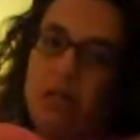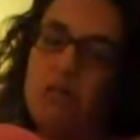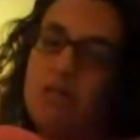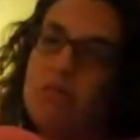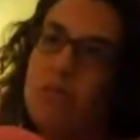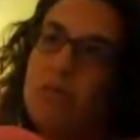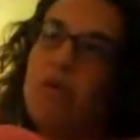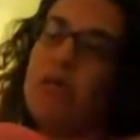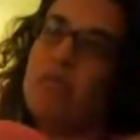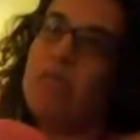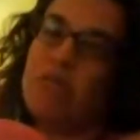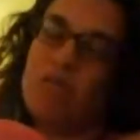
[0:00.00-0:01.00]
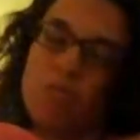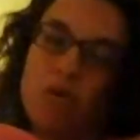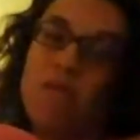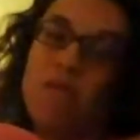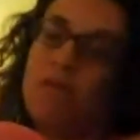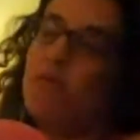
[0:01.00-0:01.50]
to support him, to be
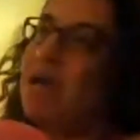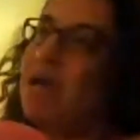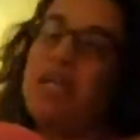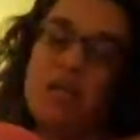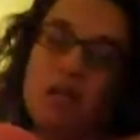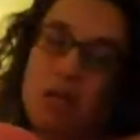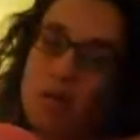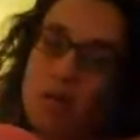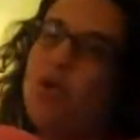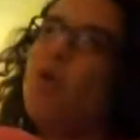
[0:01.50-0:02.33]
supportive of him. I didn't know.